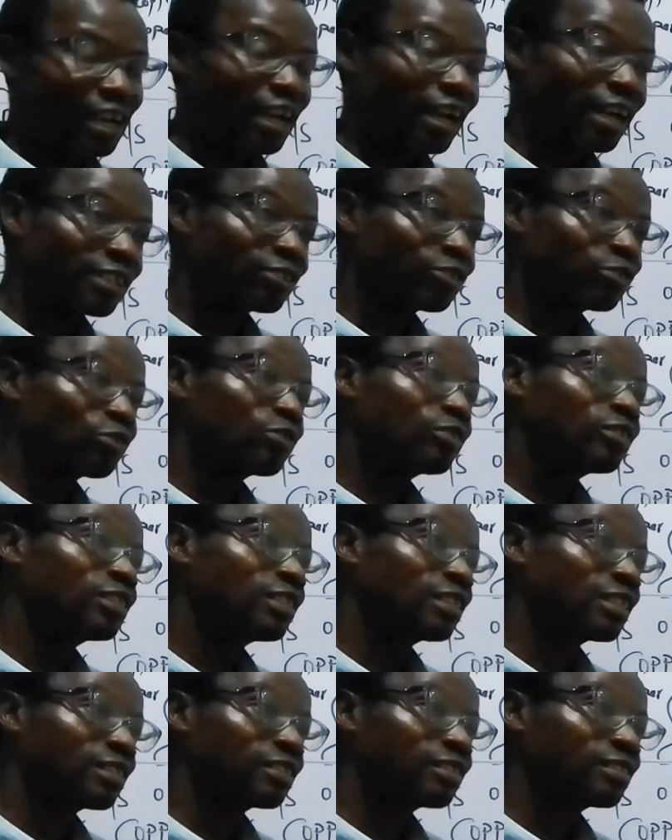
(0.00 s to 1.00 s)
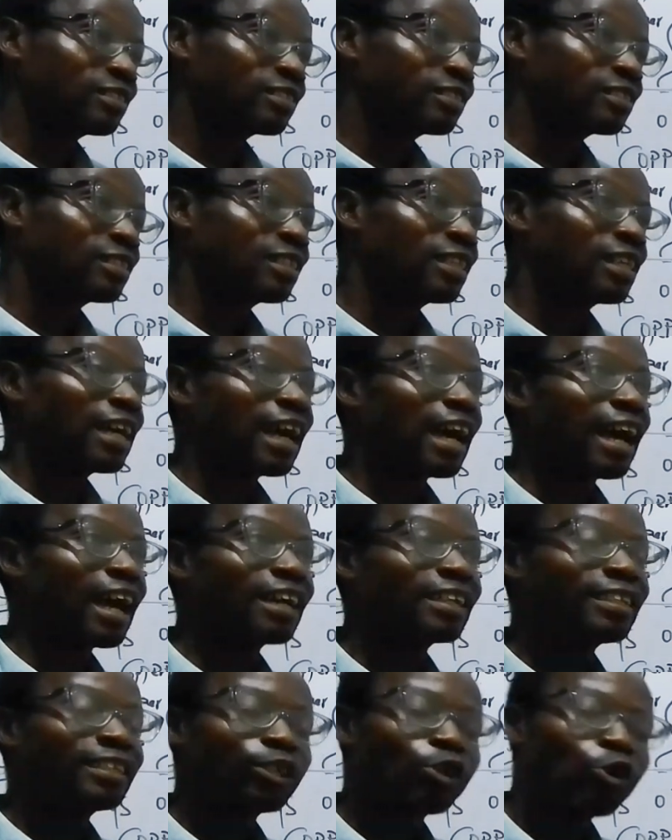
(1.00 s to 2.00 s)
antioxidants
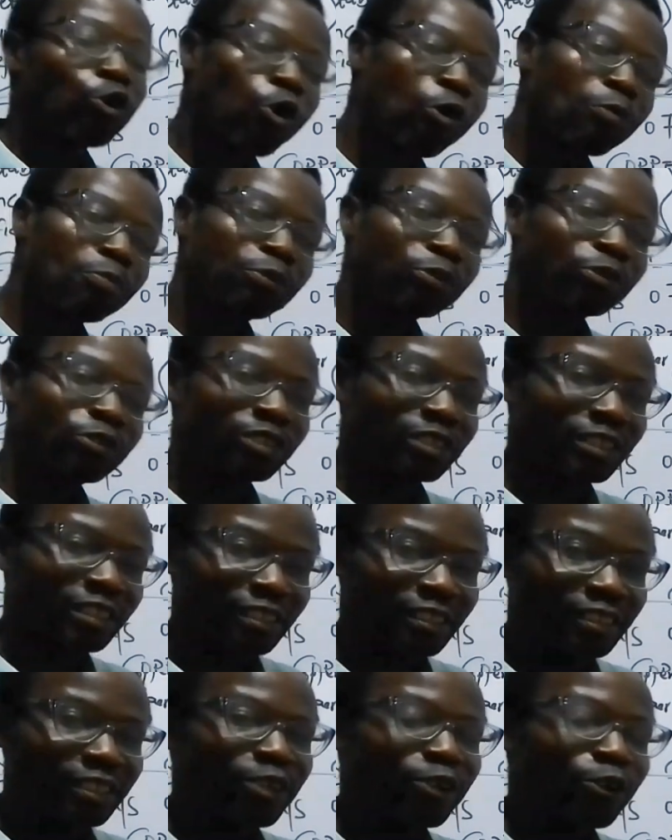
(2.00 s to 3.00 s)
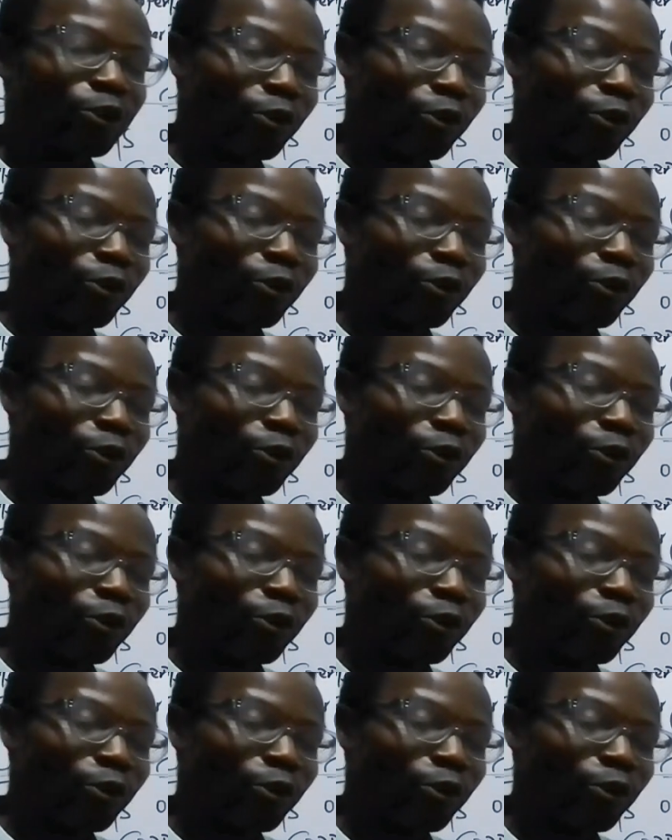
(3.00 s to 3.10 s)
are the opposite